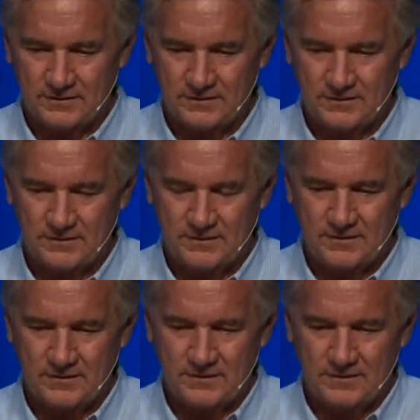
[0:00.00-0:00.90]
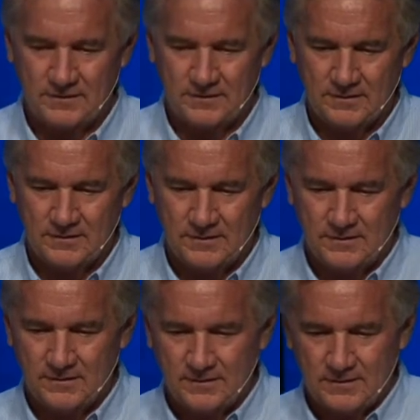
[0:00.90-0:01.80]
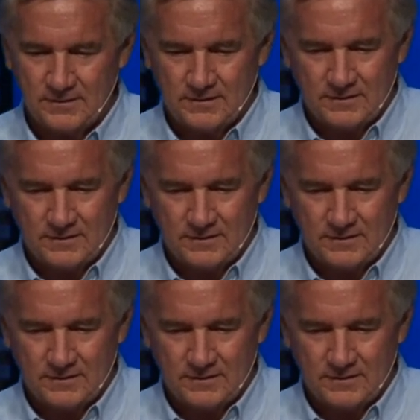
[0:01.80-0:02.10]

[no speech]